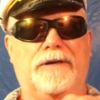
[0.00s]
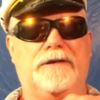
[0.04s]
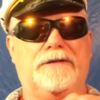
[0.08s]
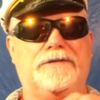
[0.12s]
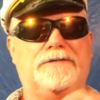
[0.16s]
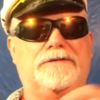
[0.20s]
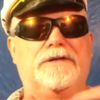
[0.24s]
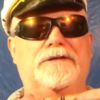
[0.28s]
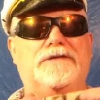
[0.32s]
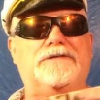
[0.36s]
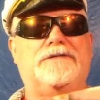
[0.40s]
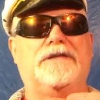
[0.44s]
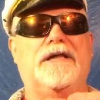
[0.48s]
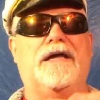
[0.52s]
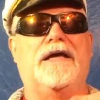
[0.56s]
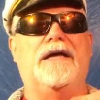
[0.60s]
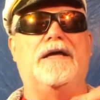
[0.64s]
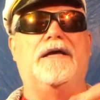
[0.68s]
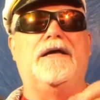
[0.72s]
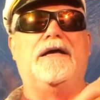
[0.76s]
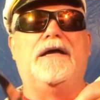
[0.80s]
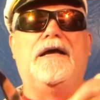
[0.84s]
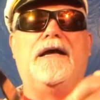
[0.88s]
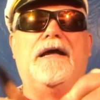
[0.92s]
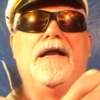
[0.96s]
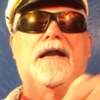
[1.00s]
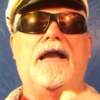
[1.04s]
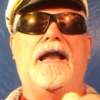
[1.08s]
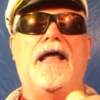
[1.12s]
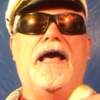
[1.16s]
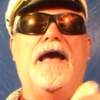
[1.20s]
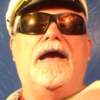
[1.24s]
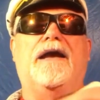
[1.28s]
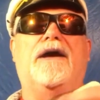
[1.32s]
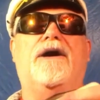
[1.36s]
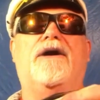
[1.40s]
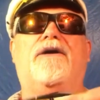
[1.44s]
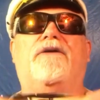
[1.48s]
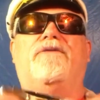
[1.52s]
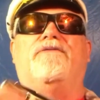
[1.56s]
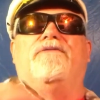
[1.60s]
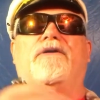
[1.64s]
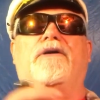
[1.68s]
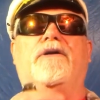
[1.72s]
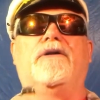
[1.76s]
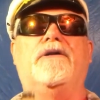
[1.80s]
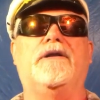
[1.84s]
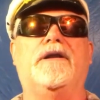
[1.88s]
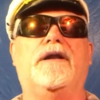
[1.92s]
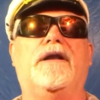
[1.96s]
it's just like all
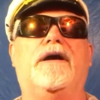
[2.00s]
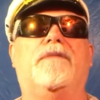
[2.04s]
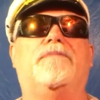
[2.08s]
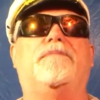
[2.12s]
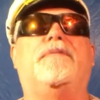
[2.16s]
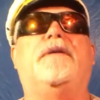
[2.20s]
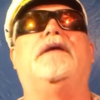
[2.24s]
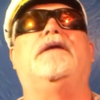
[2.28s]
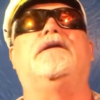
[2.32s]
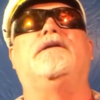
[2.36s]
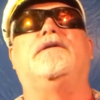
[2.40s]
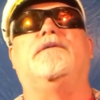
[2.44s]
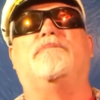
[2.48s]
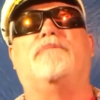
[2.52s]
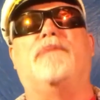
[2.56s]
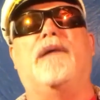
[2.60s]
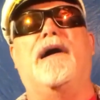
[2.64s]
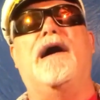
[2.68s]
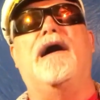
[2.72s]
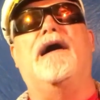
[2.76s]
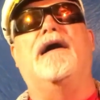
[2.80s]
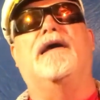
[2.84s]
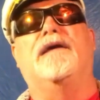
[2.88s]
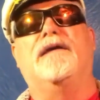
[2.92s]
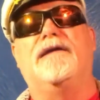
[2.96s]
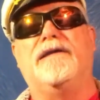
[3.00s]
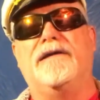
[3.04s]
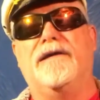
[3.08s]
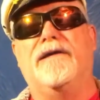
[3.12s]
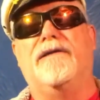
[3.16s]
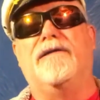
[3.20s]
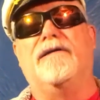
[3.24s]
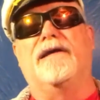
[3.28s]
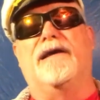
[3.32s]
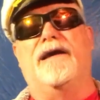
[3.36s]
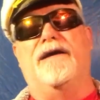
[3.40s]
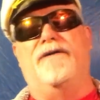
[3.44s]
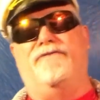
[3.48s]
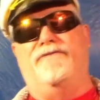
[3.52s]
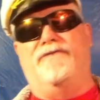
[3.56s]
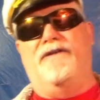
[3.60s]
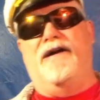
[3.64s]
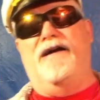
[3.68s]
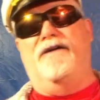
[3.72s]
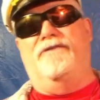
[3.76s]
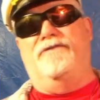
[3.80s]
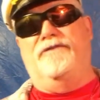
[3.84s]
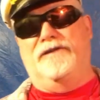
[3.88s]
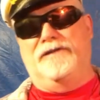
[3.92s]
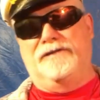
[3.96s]
folded up and in your pocket, you only got
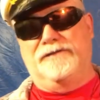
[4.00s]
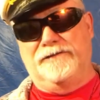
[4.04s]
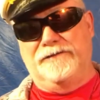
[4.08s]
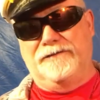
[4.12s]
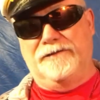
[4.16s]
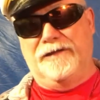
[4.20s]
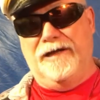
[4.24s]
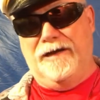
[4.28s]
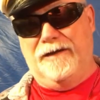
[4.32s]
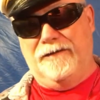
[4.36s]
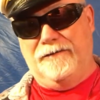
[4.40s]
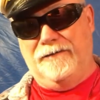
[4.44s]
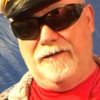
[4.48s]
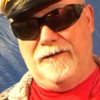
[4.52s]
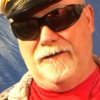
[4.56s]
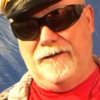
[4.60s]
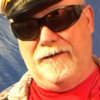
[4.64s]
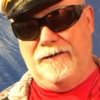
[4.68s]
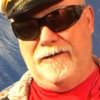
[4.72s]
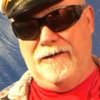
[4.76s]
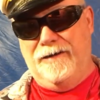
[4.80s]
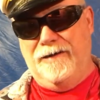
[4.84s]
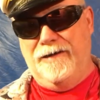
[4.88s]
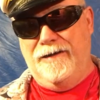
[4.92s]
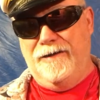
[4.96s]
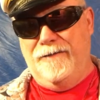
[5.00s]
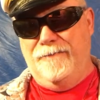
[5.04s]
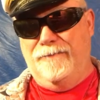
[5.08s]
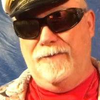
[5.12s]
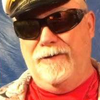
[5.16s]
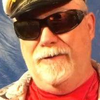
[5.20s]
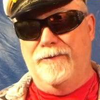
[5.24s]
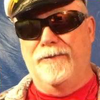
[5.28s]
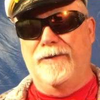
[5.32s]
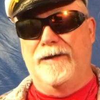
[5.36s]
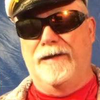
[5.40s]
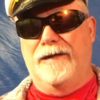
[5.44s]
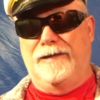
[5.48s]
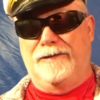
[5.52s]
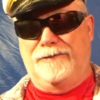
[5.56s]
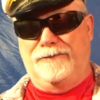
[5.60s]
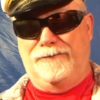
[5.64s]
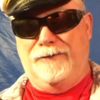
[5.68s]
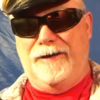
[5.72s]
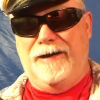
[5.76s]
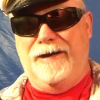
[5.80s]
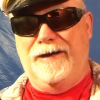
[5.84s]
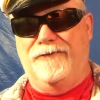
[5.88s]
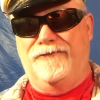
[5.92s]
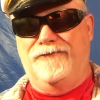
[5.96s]
5 inches down there, but when it's
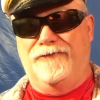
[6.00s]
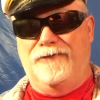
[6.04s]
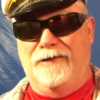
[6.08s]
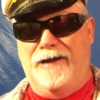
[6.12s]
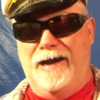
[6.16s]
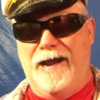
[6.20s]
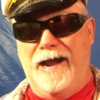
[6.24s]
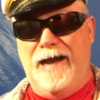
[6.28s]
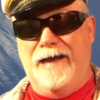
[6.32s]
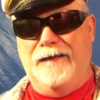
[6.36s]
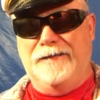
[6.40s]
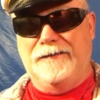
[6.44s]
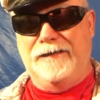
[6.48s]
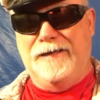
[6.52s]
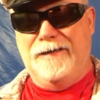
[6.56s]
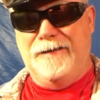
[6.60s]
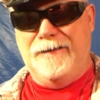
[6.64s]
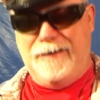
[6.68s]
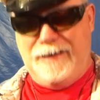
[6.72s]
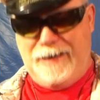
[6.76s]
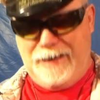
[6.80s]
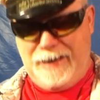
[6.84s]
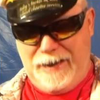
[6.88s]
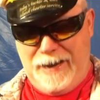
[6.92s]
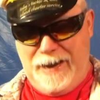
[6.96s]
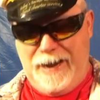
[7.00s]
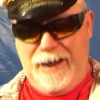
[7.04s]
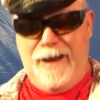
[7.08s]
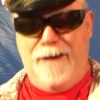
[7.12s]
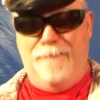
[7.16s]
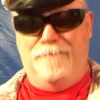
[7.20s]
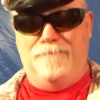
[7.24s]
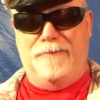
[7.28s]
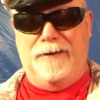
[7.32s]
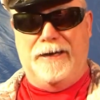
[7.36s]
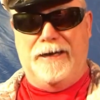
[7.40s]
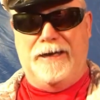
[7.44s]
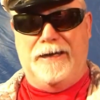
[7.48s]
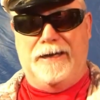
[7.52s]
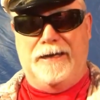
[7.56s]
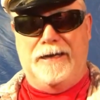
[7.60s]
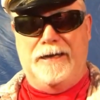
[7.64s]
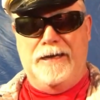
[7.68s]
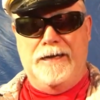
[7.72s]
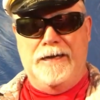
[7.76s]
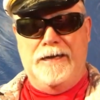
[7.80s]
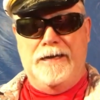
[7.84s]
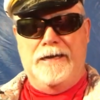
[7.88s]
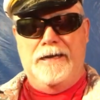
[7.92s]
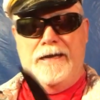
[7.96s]
ready for action, yeah, buddy.
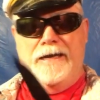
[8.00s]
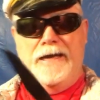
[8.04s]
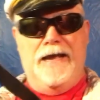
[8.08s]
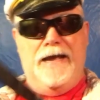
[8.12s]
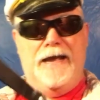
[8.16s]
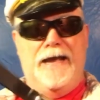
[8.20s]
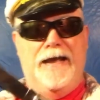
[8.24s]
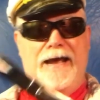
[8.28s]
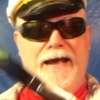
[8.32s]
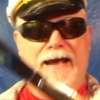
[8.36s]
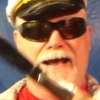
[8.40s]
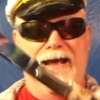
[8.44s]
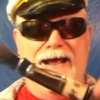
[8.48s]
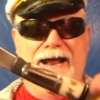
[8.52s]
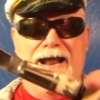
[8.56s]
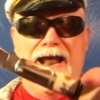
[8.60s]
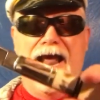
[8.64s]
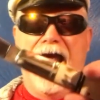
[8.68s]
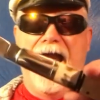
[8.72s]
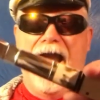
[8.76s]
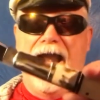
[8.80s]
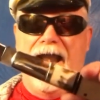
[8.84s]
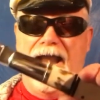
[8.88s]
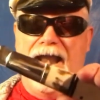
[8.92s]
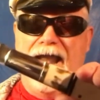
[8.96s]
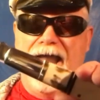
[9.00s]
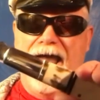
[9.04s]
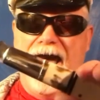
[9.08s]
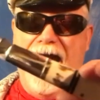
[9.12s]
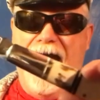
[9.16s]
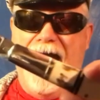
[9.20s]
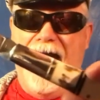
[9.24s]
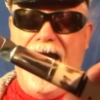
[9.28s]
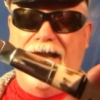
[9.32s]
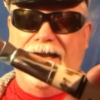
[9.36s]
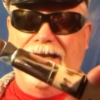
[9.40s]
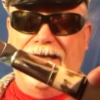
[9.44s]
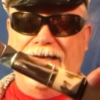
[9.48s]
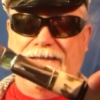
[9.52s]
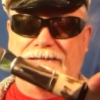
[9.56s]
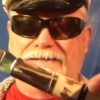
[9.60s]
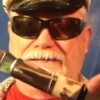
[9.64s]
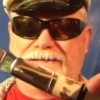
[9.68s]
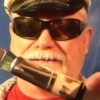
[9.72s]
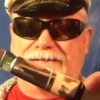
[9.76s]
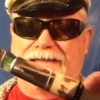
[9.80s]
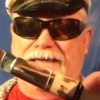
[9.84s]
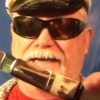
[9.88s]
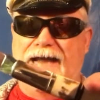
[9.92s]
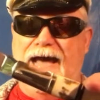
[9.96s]
9
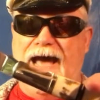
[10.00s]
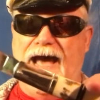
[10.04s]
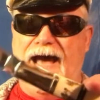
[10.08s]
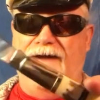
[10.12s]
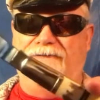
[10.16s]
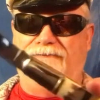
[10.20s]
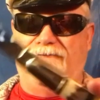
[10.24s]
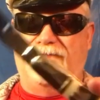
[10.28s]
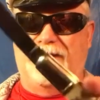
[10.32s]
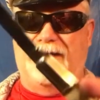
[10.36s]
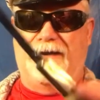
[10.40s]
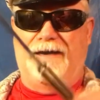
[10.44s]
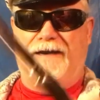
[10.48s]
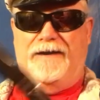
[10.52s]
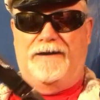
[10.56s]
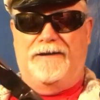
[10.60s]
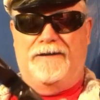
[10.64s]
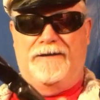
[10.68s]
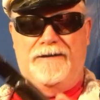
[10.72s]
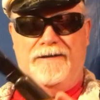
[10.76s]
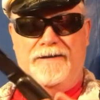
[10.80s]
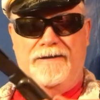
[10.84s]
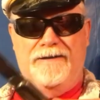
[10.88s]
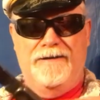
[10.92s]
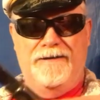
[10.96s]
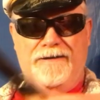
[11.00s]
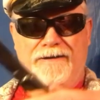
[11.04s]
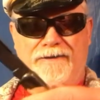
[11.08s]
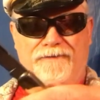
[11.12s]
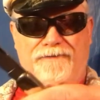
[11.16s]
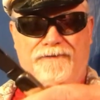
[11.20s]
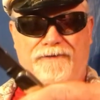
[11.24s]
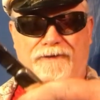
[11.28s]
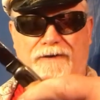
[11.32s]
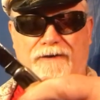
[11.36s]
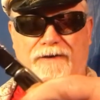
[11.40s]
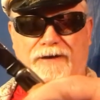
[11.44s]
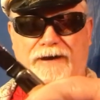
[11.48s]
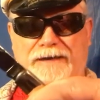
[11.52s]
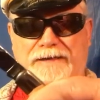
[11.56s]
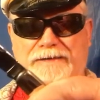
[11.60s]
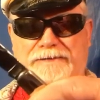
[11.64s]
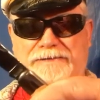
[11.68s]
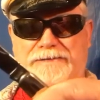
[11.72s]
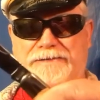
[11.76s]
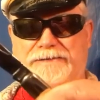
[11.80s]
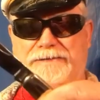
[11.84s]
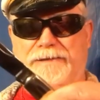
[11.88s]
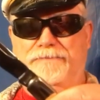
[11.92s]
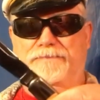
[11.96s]
inches of knife there, 4
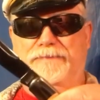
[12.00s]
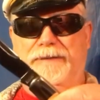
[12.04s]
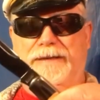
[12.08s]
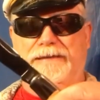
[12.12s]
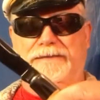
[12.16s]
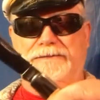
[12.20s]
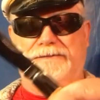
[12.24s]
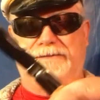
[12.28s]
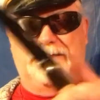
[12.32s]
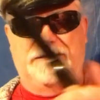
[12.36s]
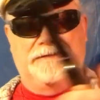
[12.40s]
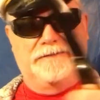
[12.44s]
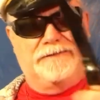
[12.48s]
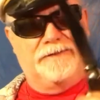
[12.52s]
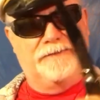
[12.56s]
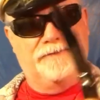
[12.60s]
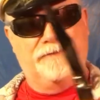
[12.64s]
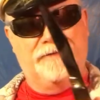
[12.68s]
inches of business, and